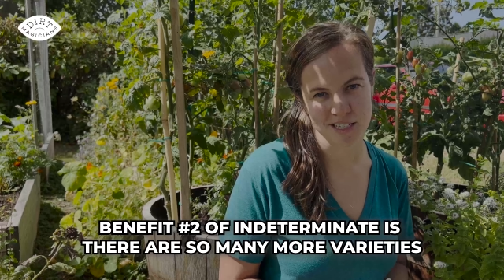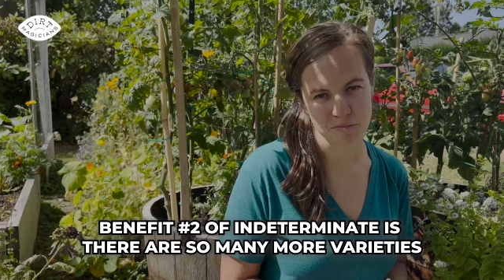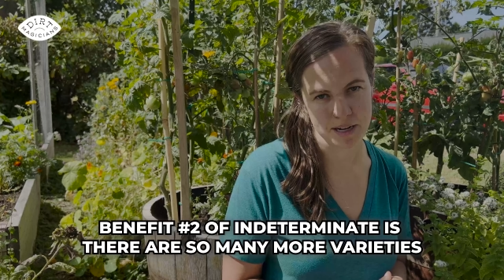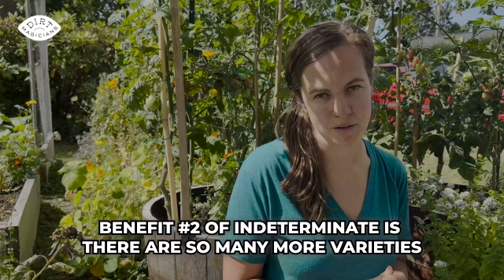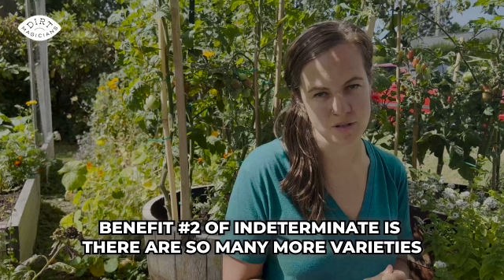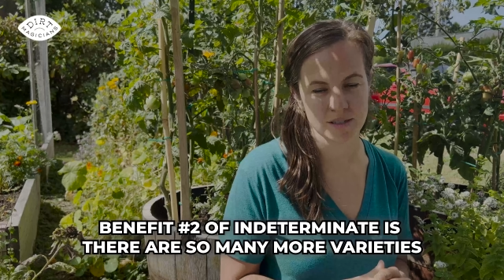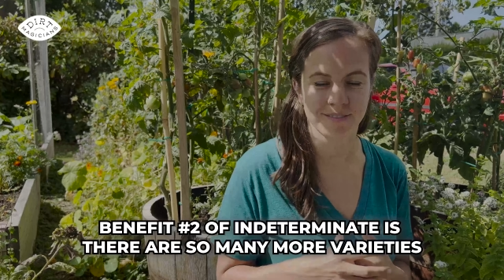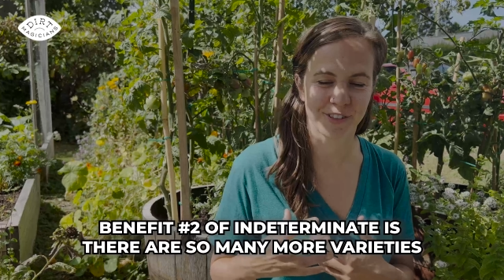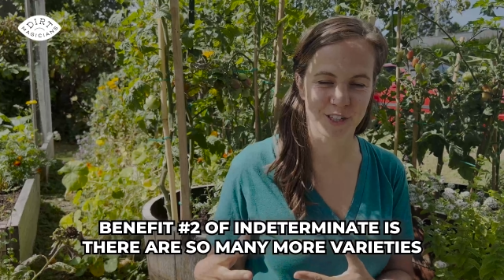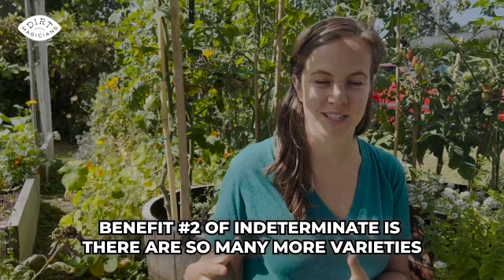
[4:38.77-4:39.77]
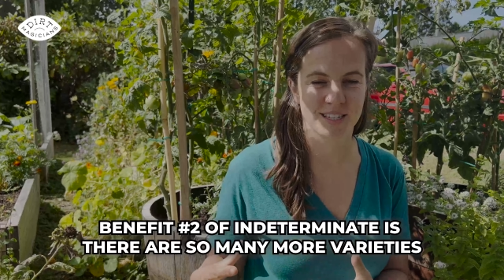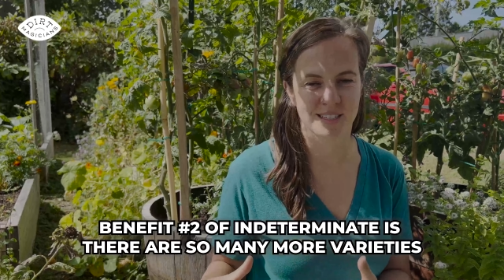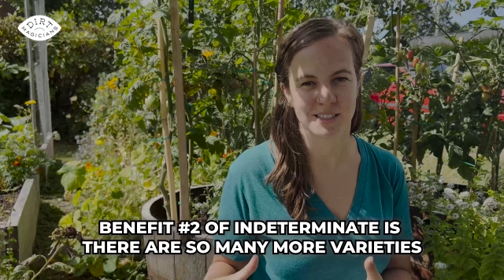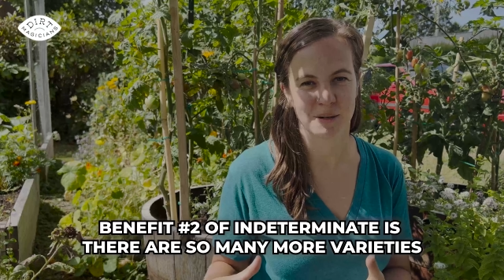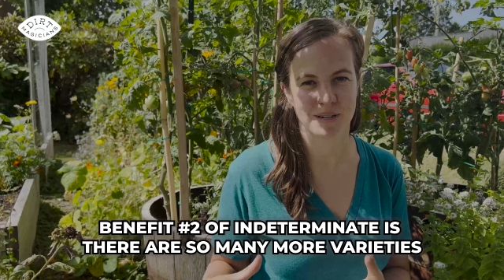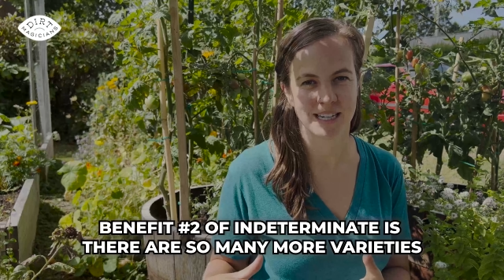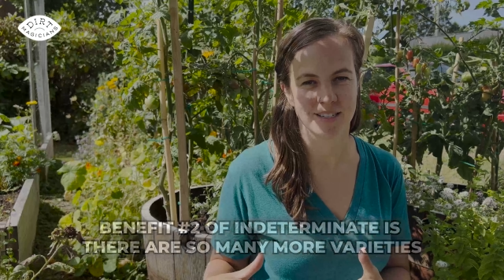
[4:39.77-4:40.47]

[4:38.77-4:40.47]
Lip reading: tomatoes versus determinate.